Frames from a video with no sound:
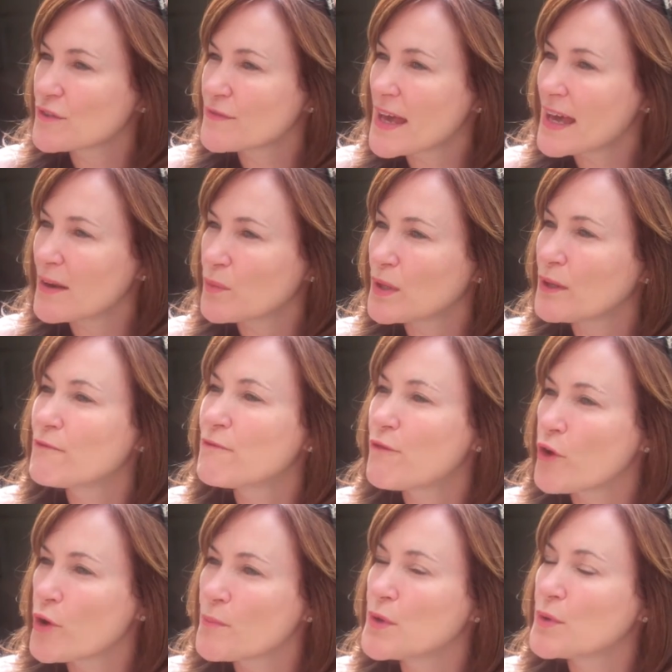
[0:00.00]
of that will
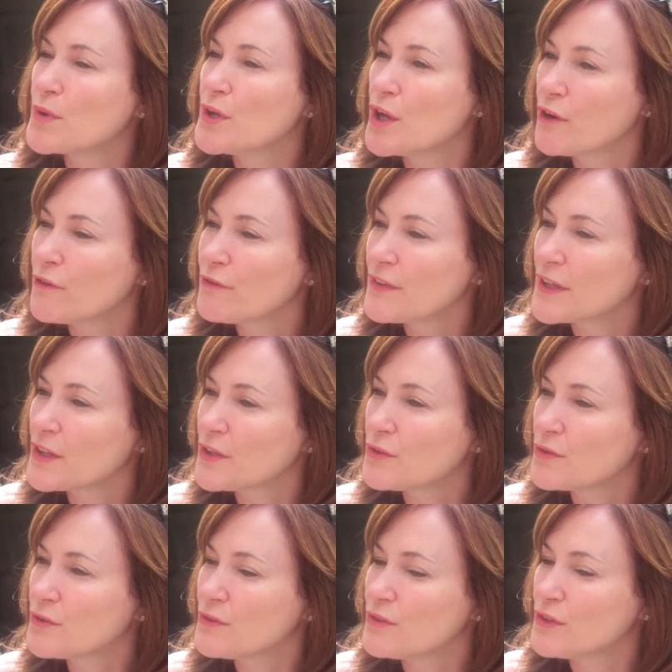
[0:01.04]
inform you enough that you,
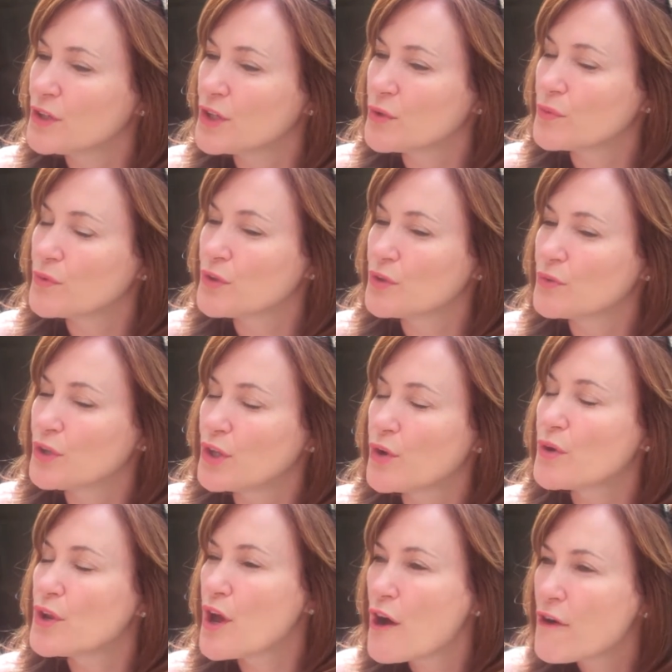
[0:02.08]
you know, you
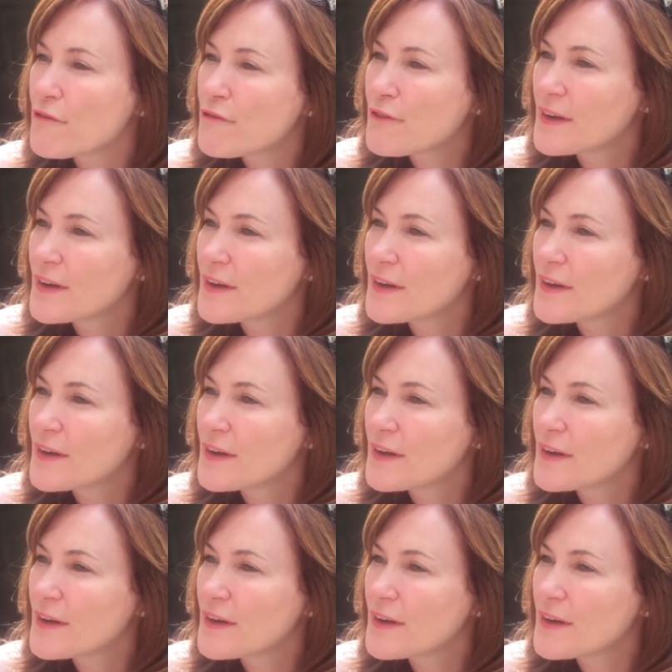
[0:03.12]
know enough